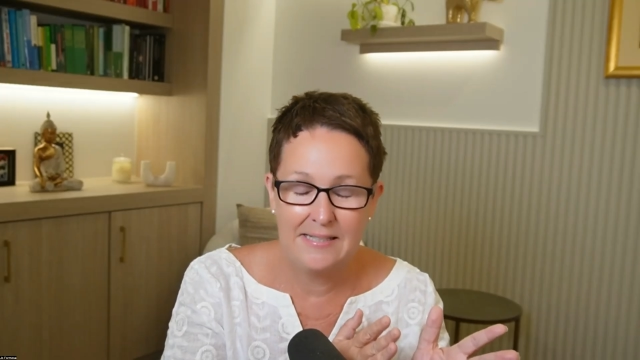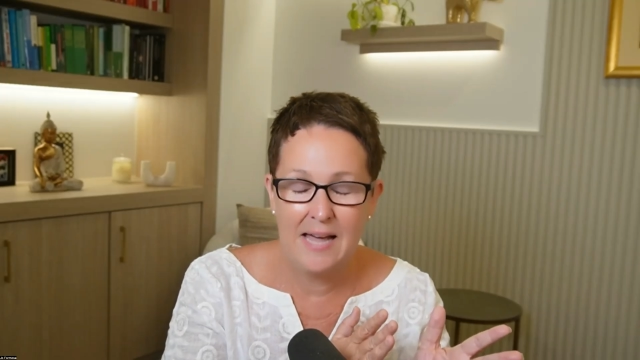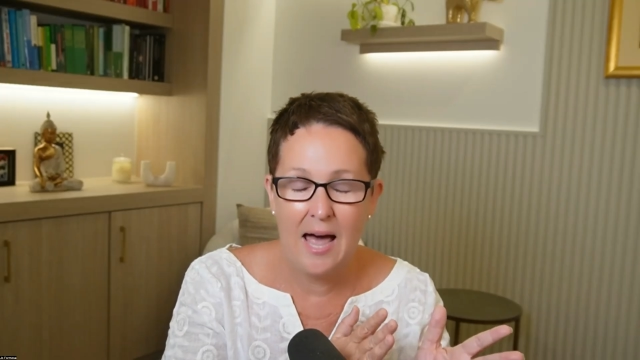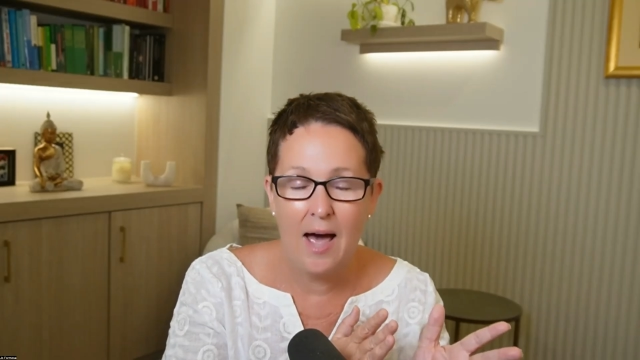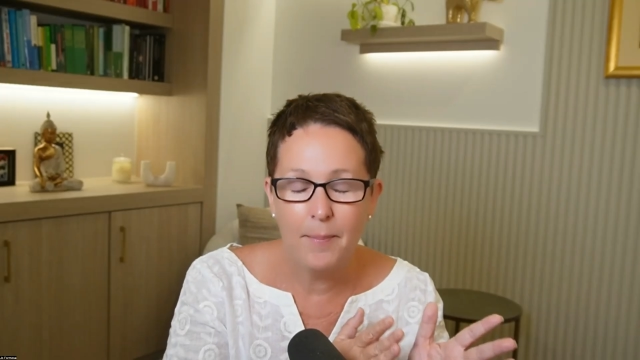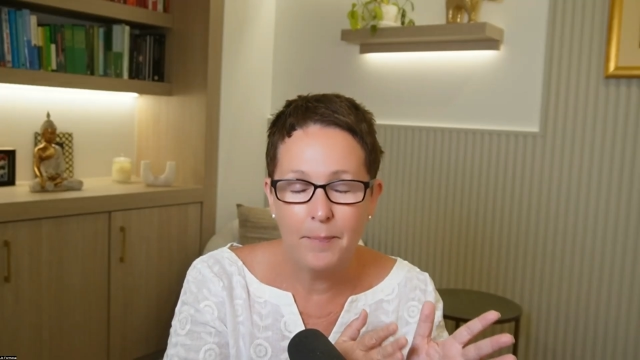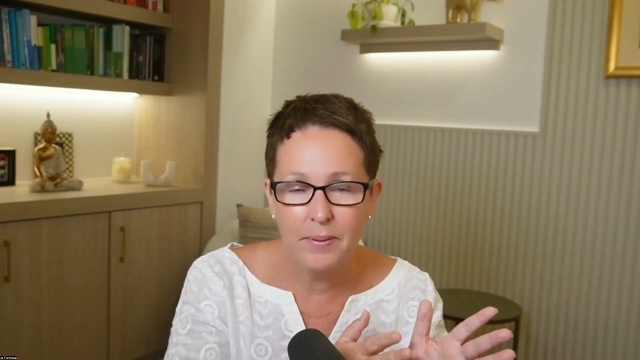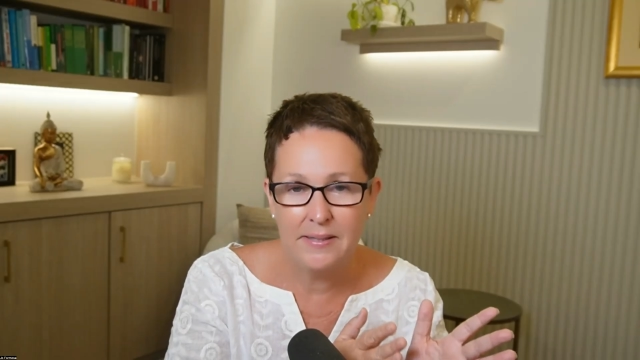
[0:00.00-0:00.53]

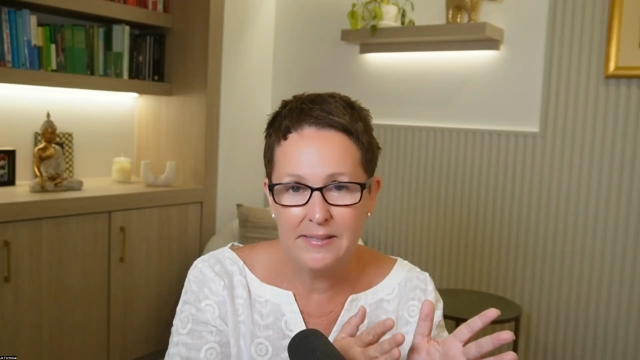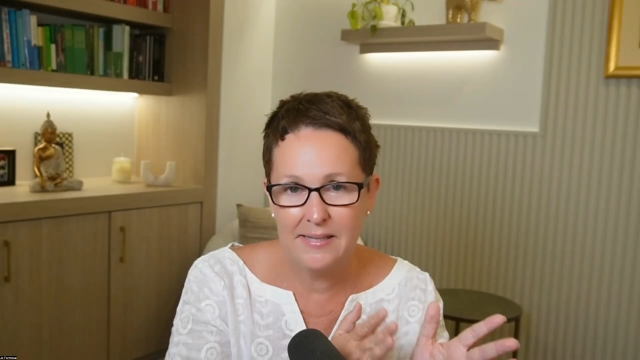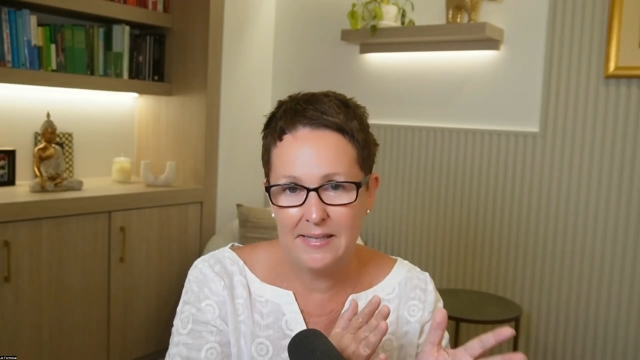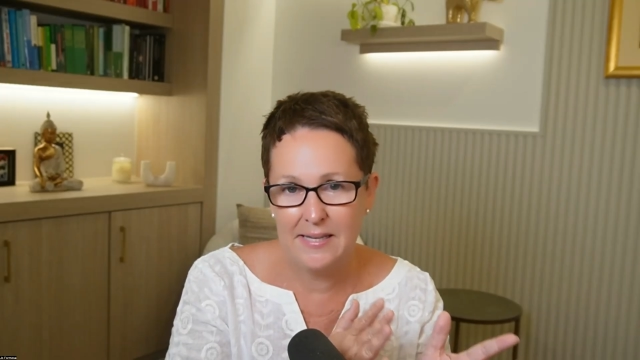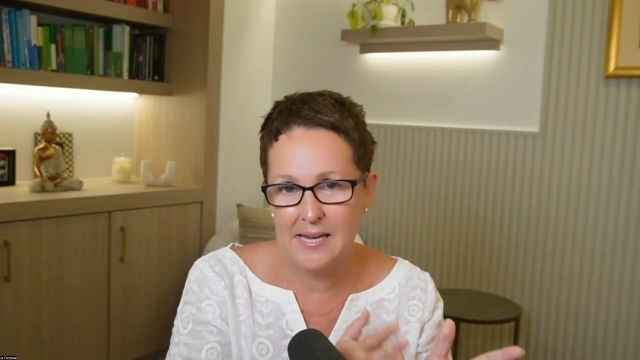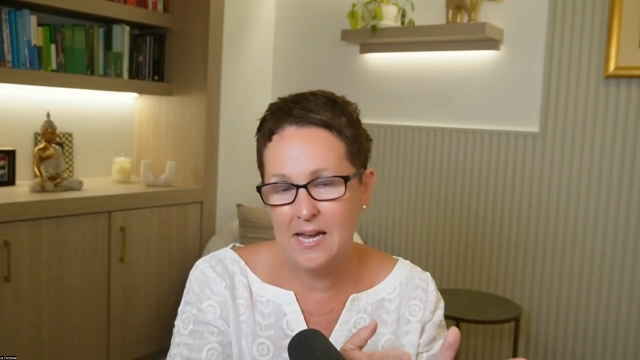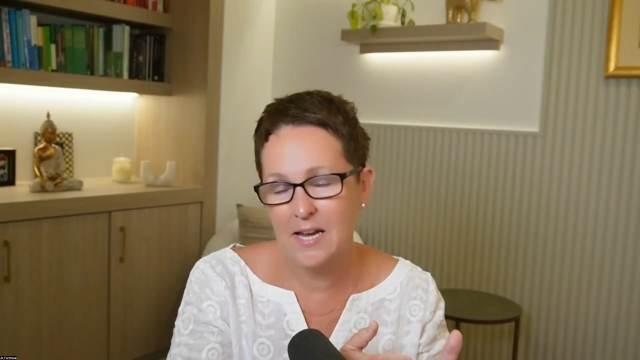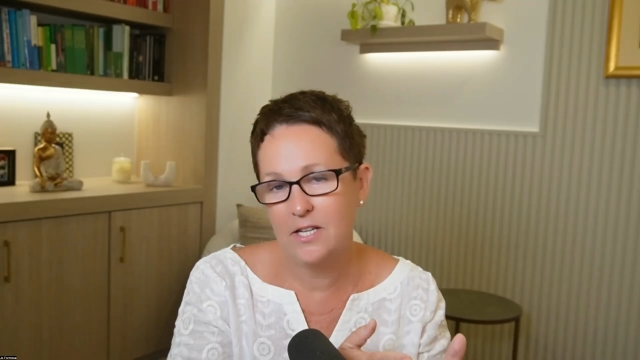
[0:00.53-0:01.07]
happens at
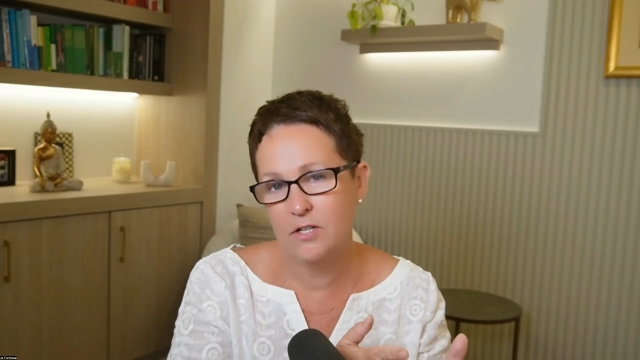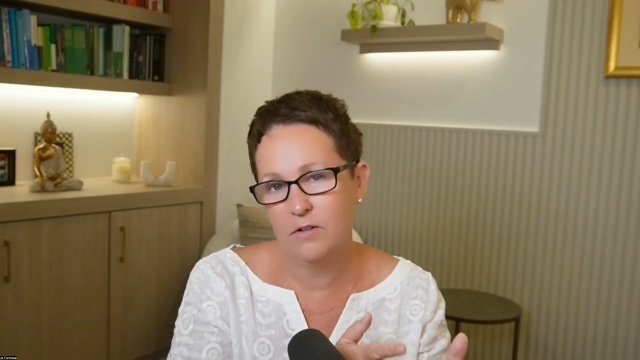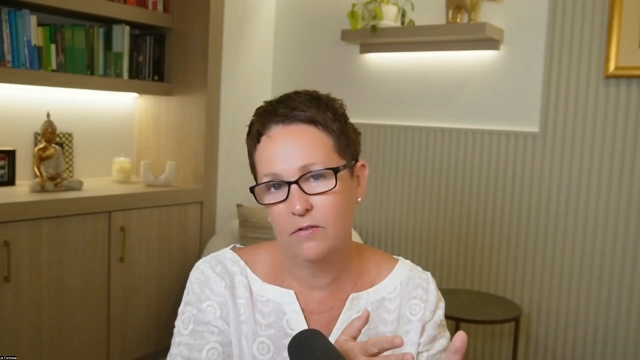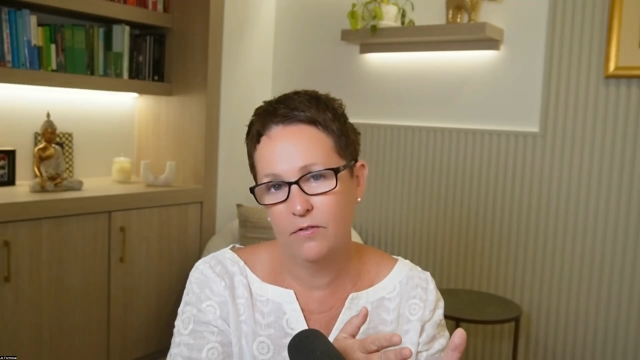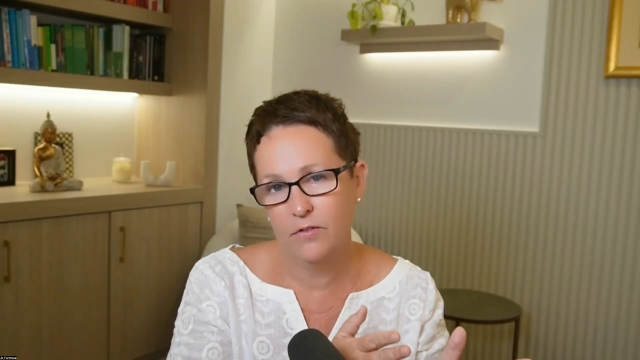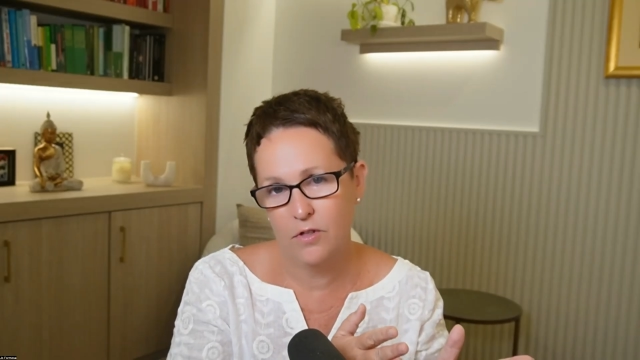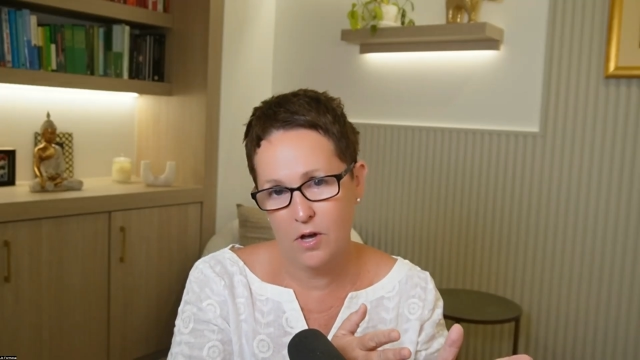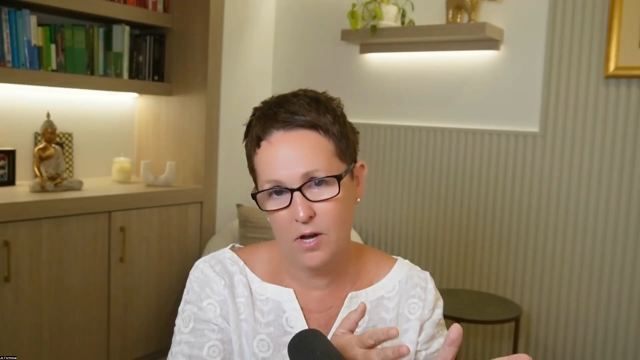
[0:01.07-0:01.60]
the age of
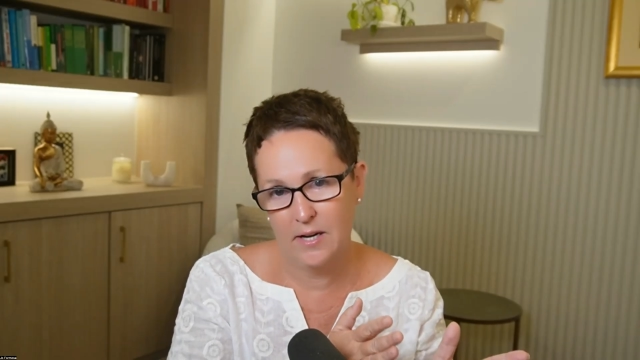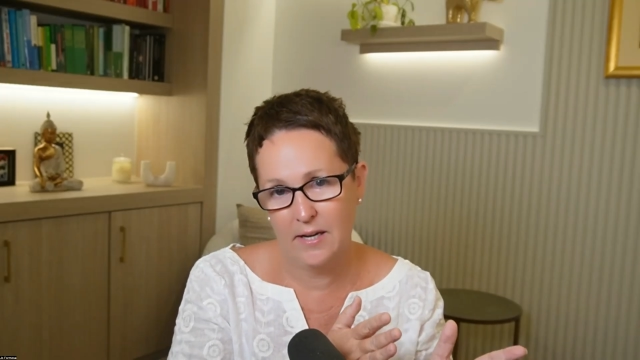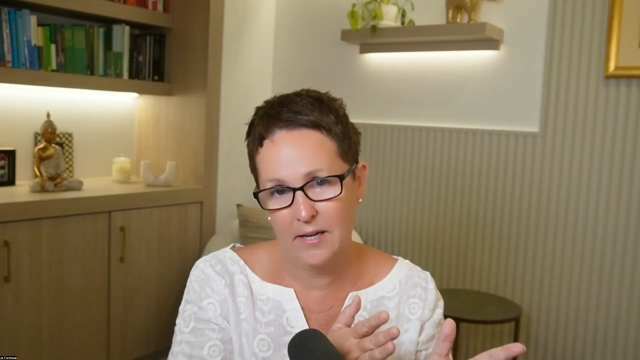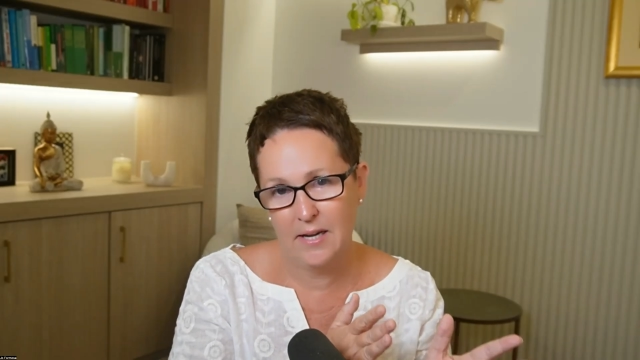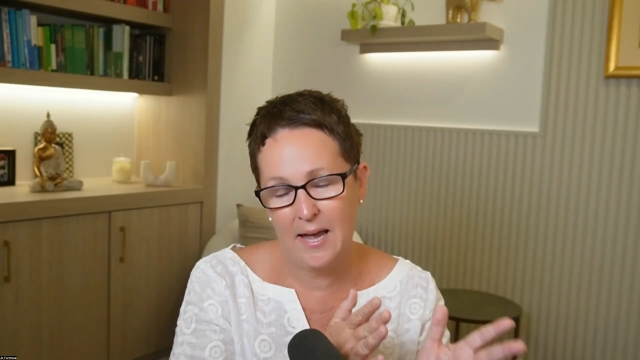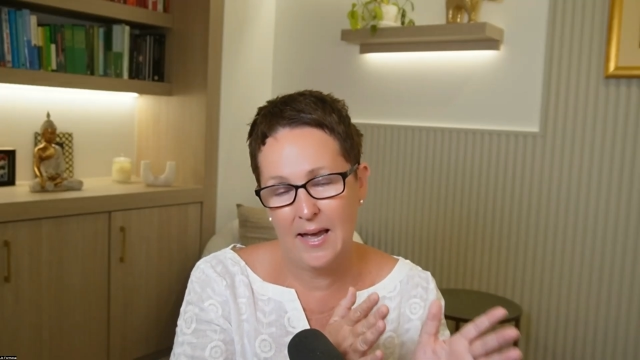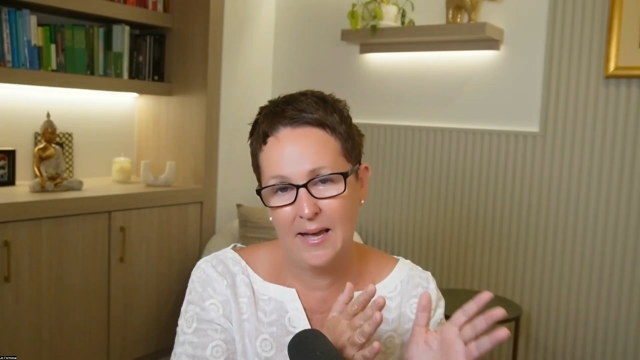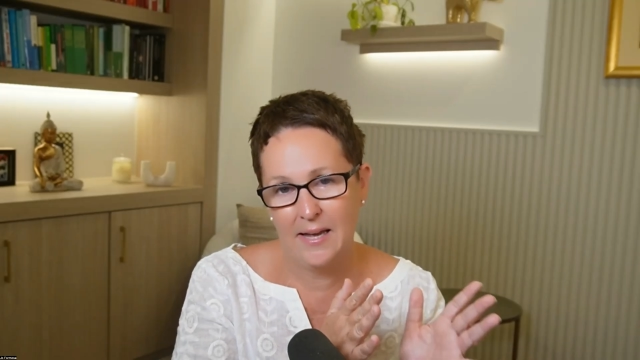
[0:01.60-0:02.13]

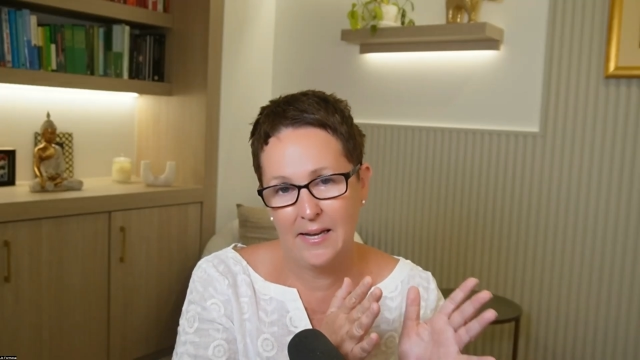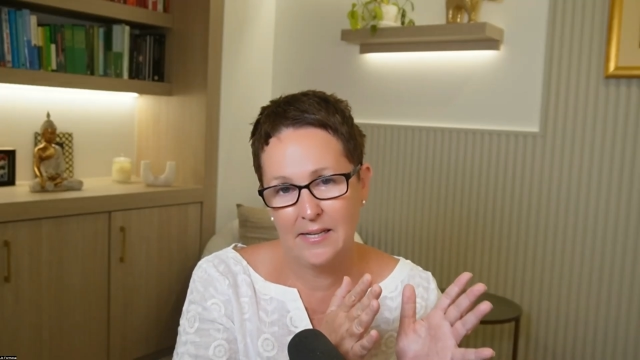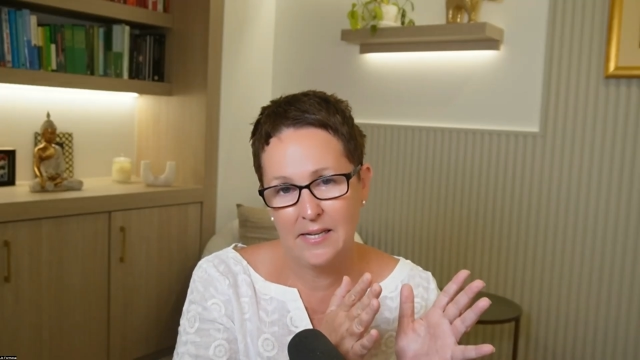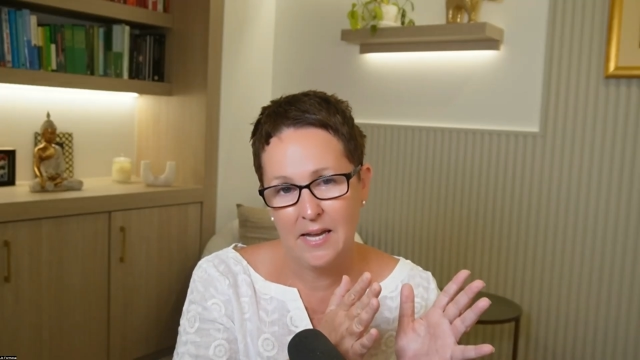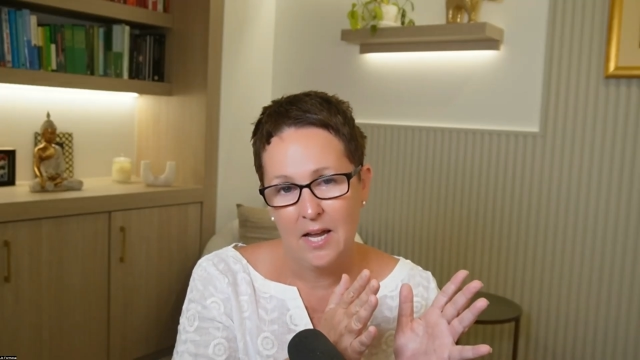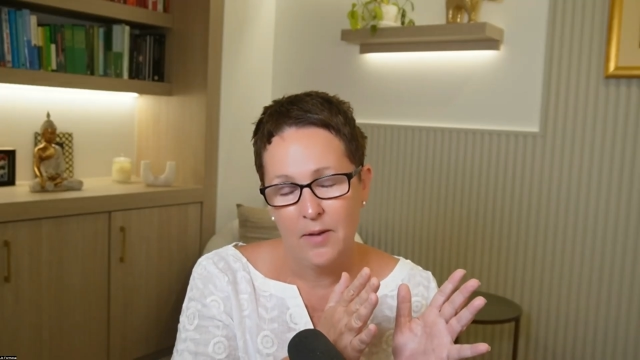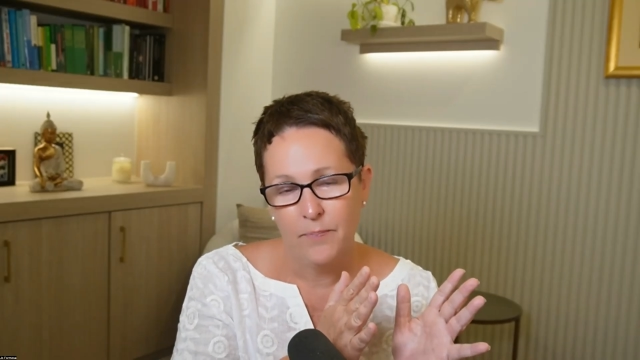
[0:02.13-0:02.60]
30 and